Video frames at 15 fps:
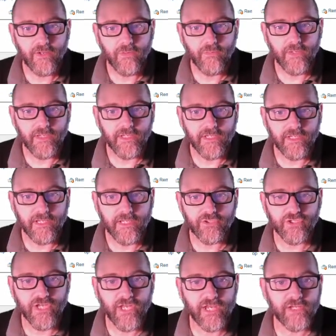we can hit
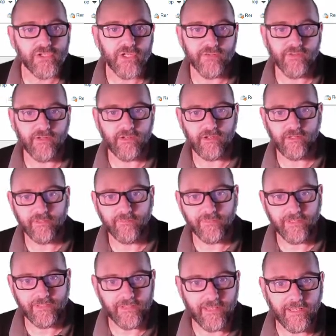change on the column
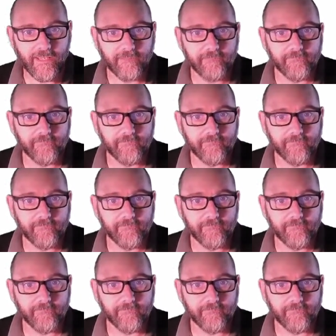like that,